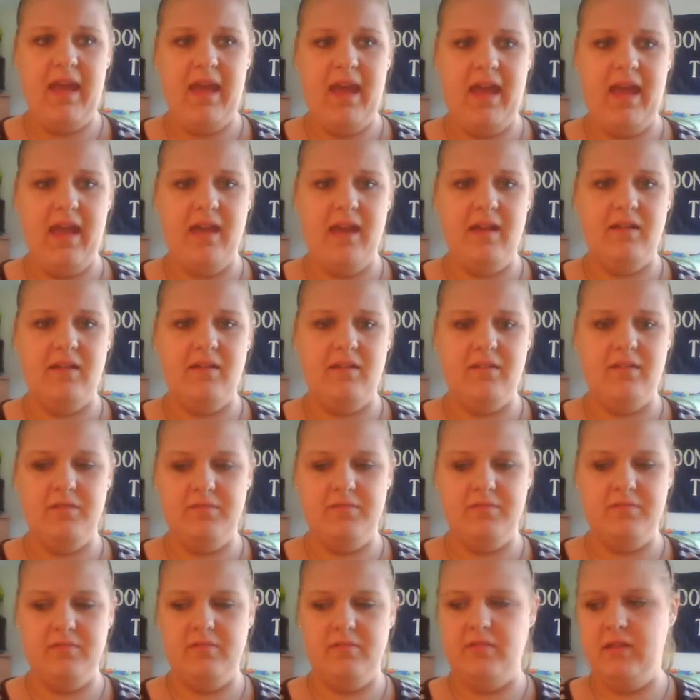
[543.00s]
had,
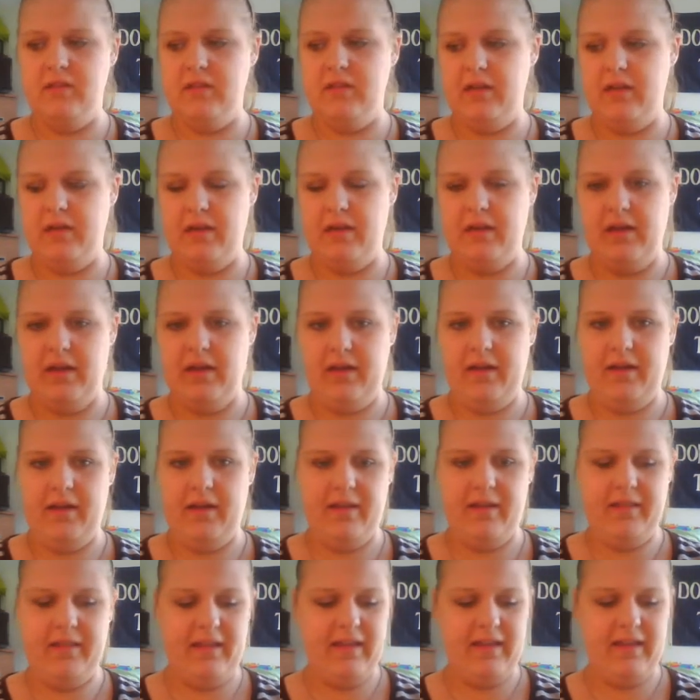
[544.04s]

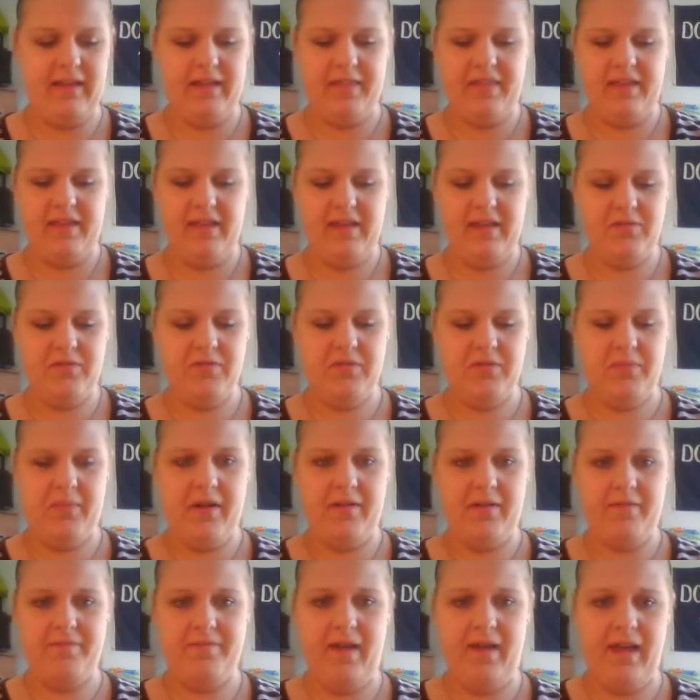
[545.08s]
I think it was
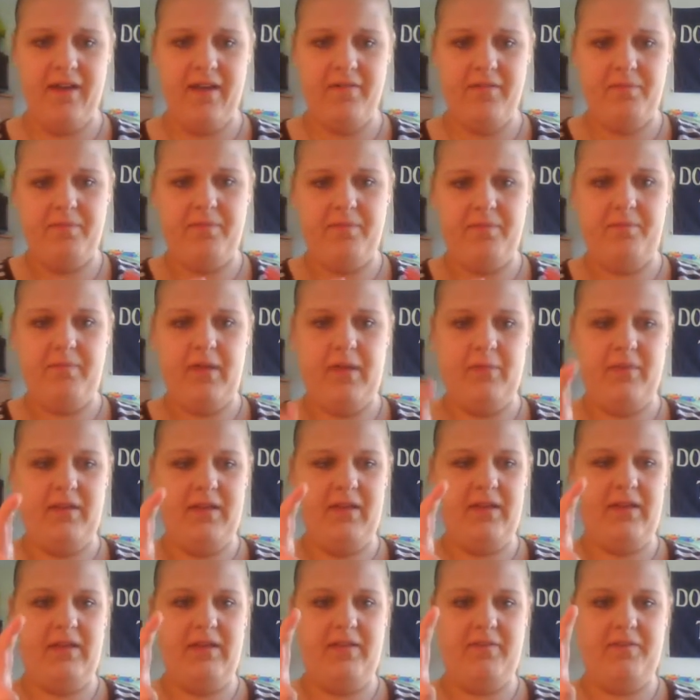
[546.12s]
about a 5
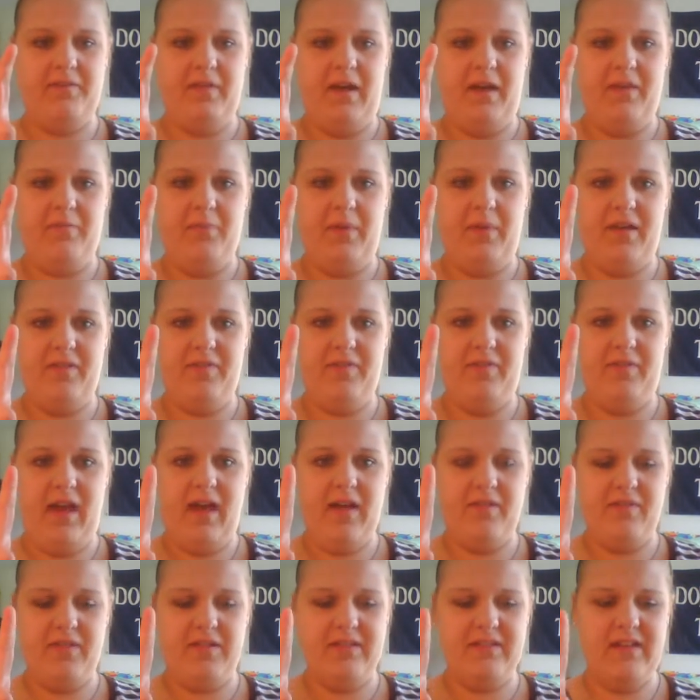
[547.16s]
by
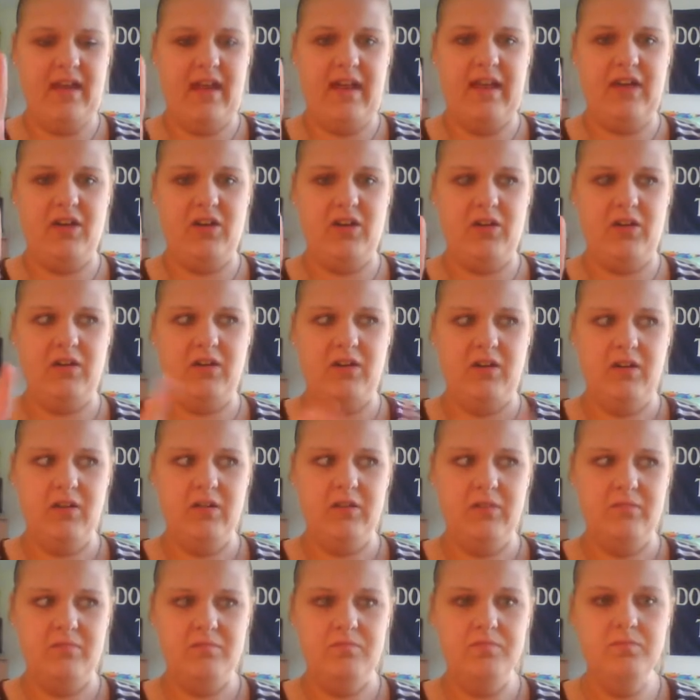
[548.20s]
5 container,
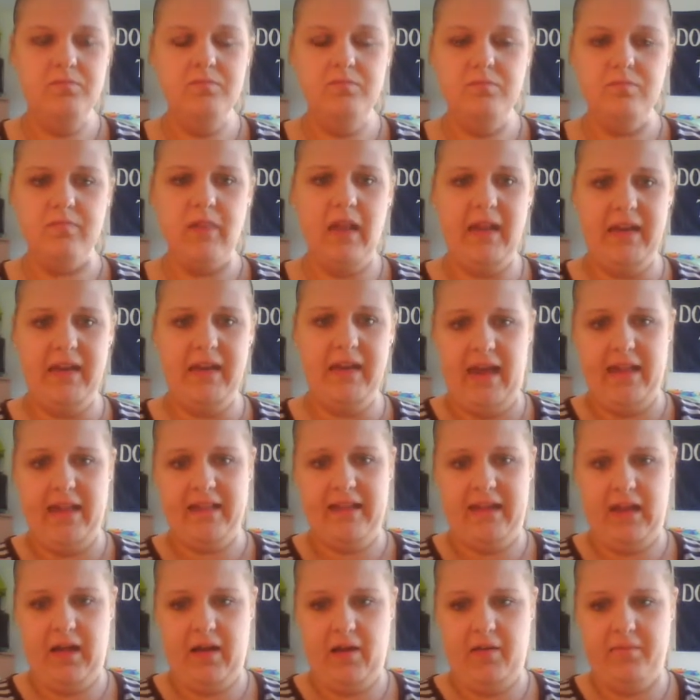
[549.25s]
and it had,
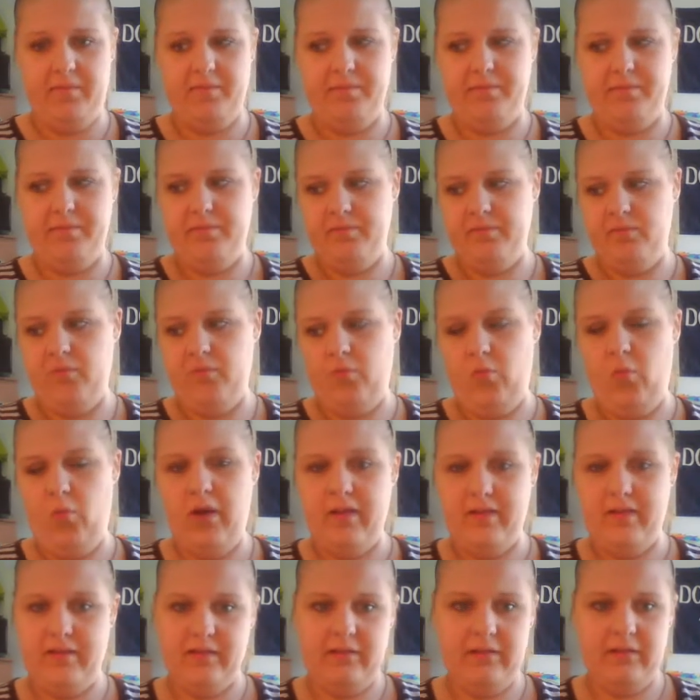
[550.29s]
like, a
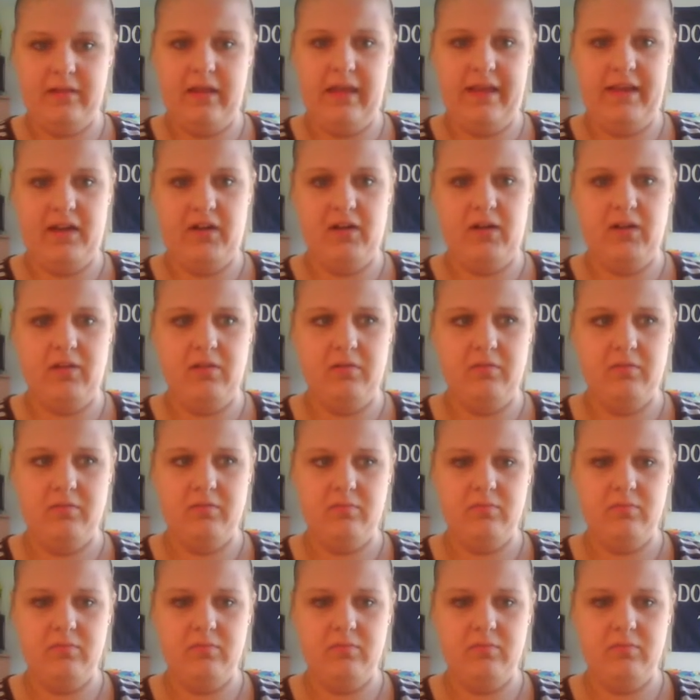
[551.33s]
one layer,